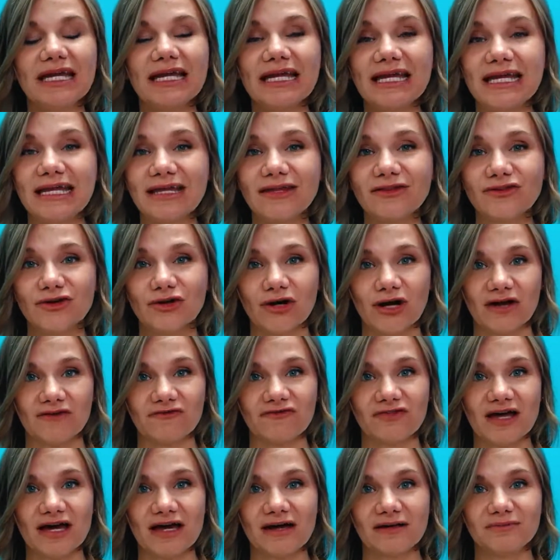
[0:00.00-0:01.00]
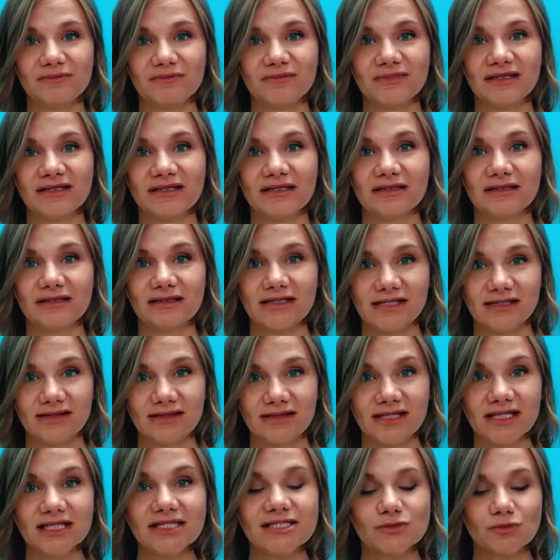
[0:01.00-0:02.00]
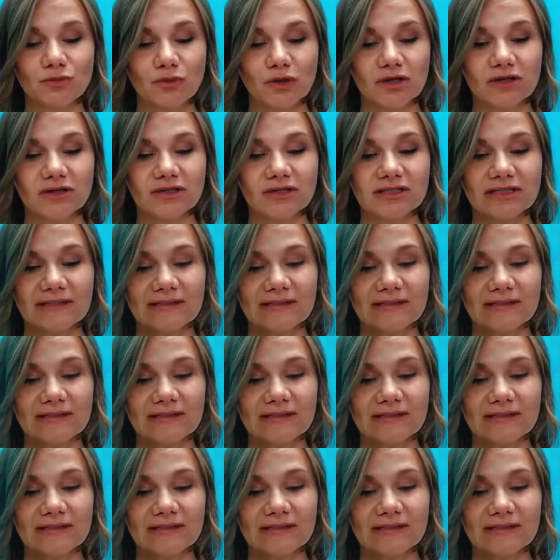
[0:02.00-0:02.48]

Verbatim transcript: either of them in this world.